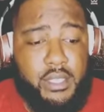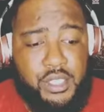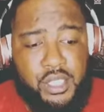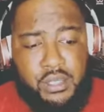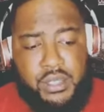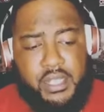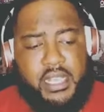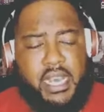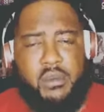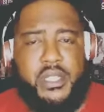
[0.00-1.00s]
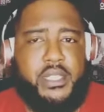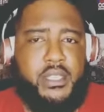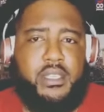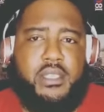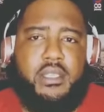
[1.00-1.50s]
Just shows the
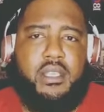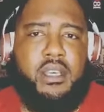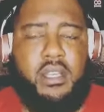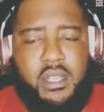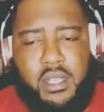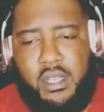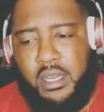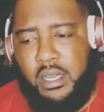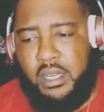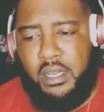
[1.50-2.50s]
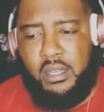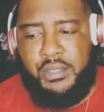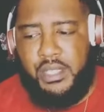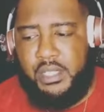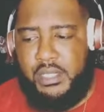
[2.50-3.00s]
cowardness
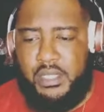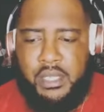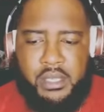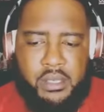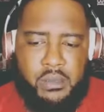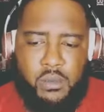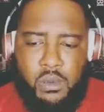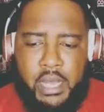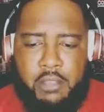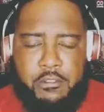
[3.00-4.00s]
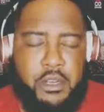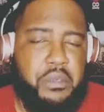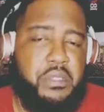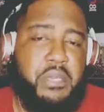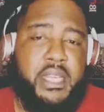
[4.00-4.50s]
of these um, white
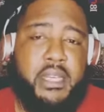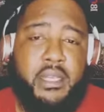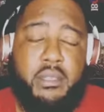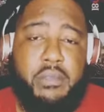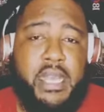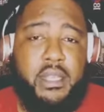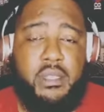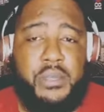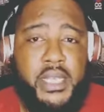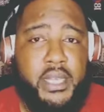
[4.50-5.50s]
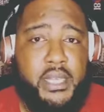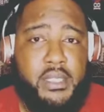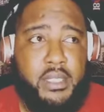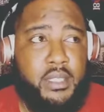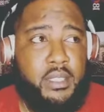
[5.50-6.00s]
folks, man, back in them days.